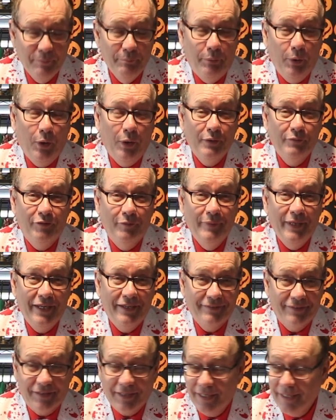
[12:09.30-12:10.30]
important for me
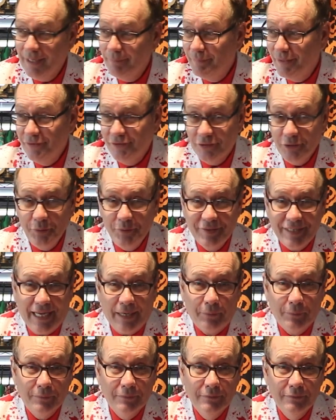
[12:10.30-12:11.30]
because I've got to get my suits
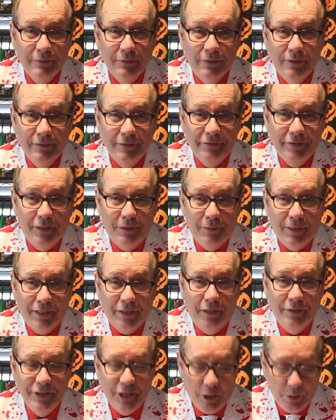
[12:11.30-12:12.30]
out. And, you know, i
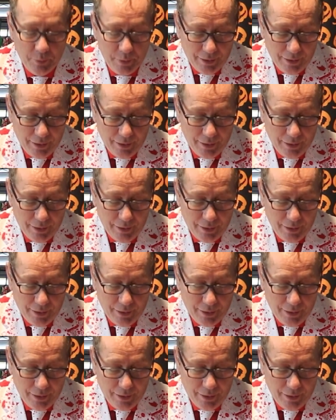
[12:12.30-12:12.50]
got to know